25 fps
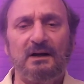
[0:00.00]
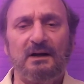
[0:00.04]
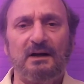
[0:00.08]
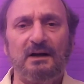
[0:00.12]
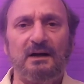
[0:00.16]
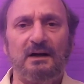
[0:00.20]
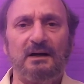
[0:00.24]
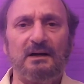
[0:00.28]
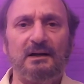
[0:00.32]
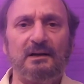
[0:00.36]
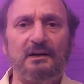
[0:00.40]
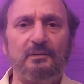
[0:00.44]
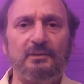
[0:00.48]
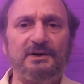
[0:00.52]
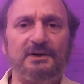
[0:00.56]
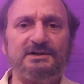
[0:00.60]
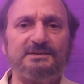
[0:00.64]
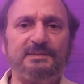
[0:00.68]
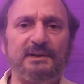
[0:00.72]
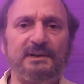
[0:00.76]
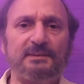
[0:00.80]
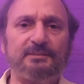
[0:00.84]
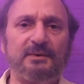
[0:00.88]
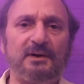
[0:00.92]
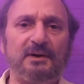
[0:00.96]
in
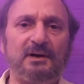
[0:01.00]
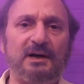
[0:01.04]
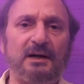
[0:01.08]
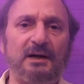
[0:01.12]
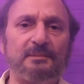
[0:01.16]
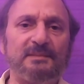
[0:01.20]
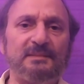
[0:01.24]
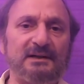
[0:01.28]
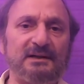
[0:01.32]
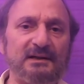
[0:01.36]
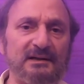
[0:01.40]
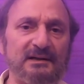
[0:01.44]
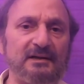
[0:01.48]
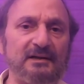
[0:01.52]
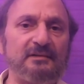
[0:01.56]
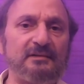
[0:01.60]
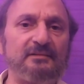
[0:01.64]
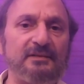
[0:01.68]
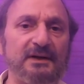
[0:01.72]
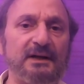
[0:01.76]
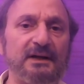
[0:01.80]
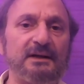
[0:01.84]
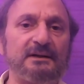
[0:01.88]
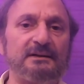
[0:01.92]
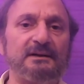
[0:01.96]
which people come and
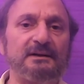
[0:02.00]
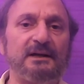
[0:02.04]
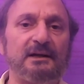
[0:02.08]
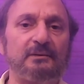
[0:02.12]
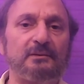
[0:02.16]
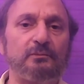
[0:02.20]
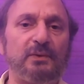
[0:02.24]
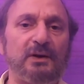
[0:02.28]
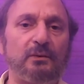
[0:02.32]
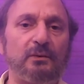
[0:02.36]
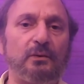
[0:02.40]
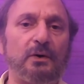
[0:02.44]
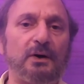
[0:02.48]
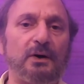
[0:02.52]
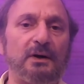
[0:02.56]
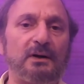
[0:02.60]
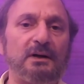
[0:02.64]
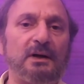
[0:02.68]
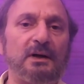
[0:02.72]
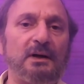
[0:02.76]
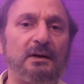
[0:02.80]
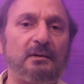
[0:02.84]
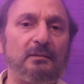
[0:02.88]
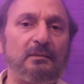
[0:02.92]
live in, and we work